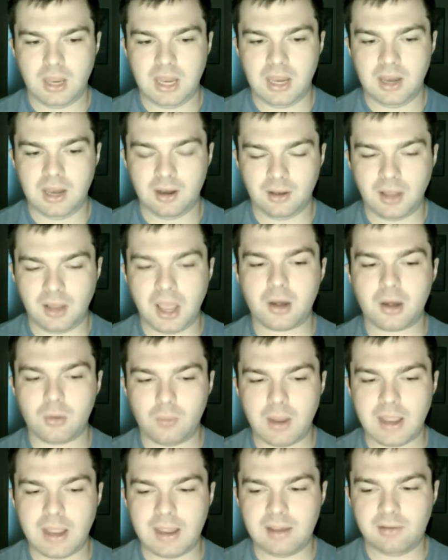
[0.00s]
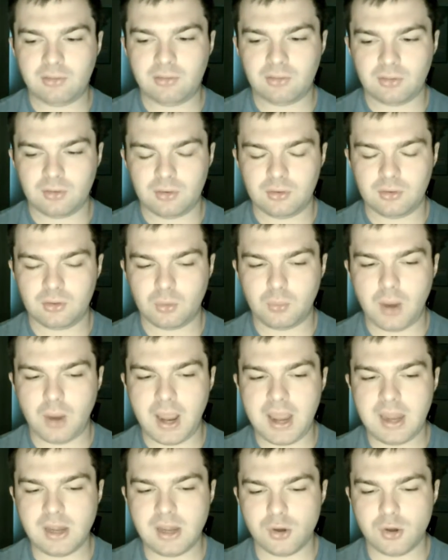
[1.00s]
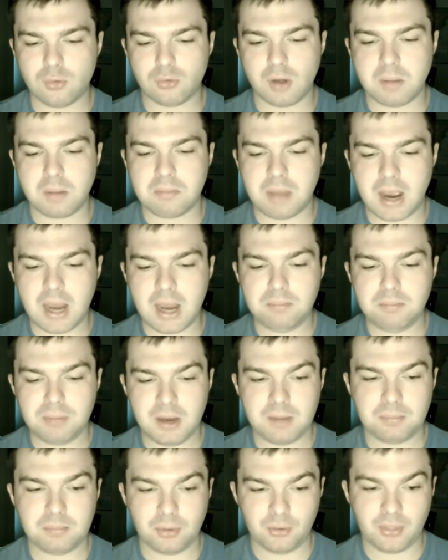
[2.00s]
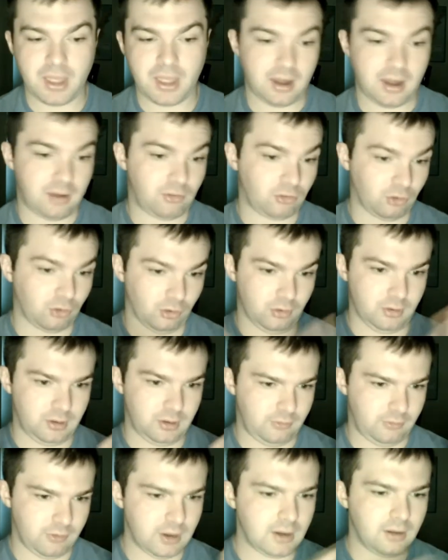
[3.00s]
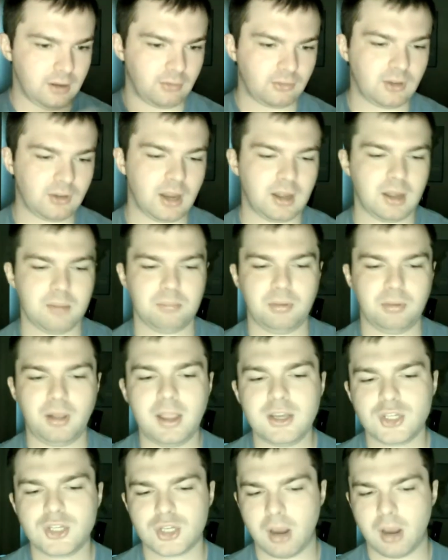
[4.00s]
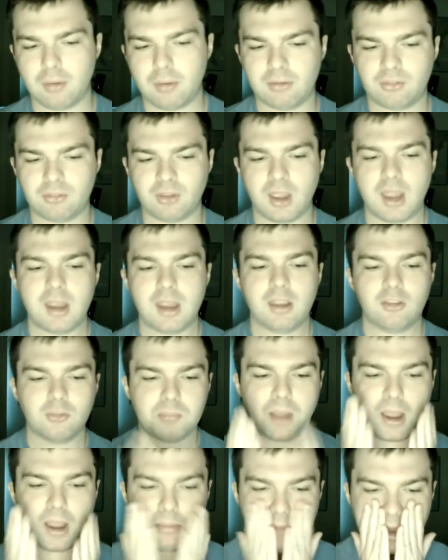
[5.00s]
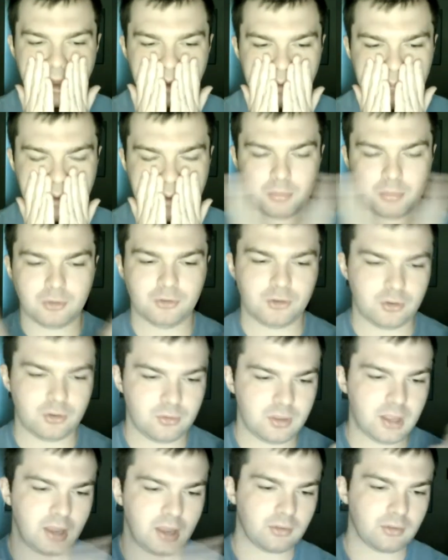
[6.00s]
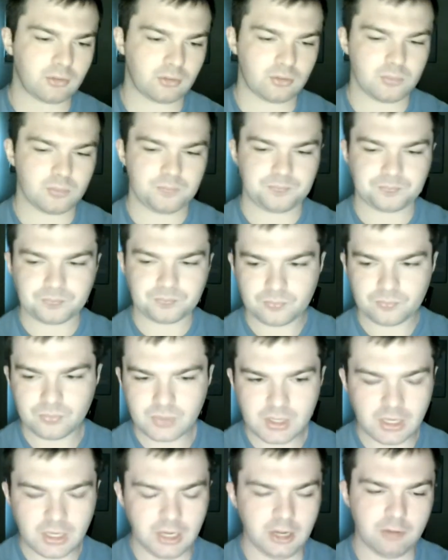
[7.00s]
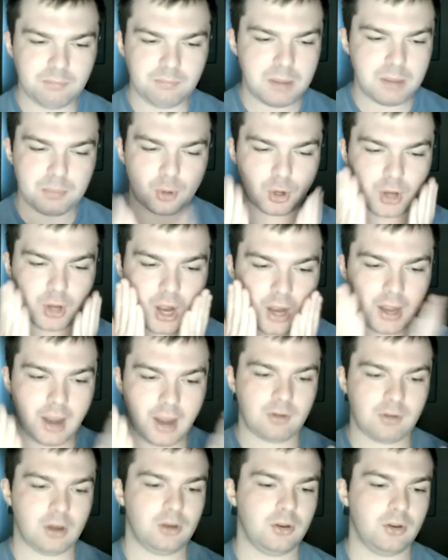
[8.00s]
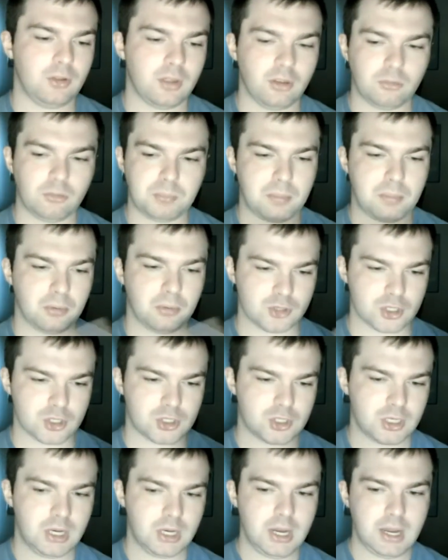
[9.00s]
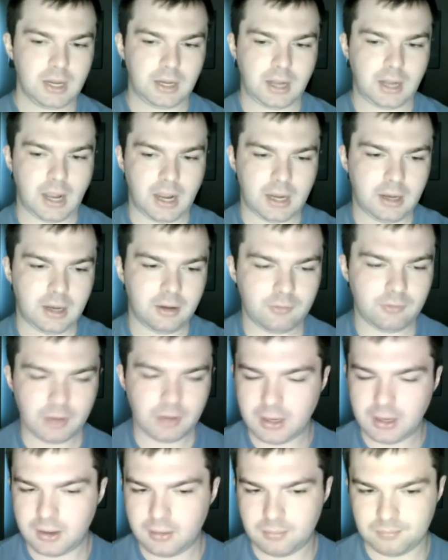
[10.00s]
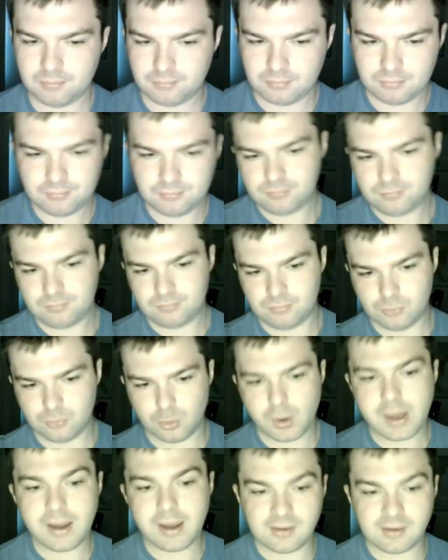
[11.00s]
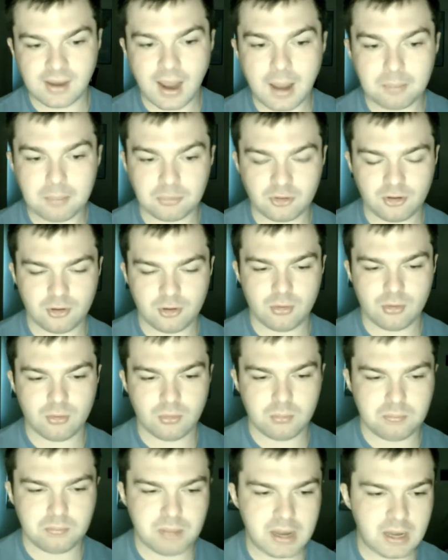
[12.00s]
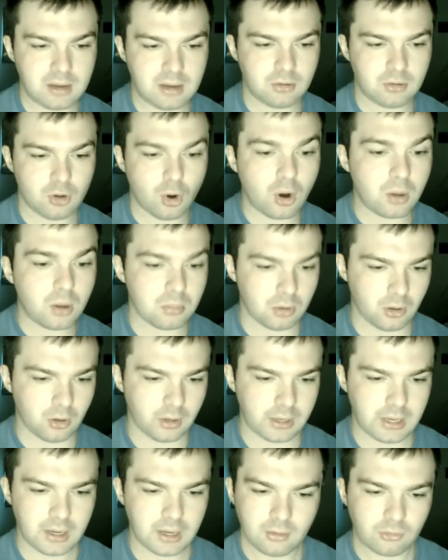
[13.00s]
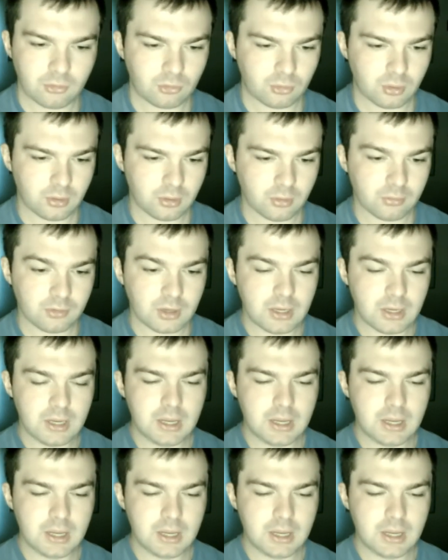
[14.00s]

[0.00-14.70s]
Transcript: in a lot of ways, the way you remind people that a certain event is taking place, shall we say, is by making people do this. And if people are not having to do this, people just kind of readapt to being normal again, sort of.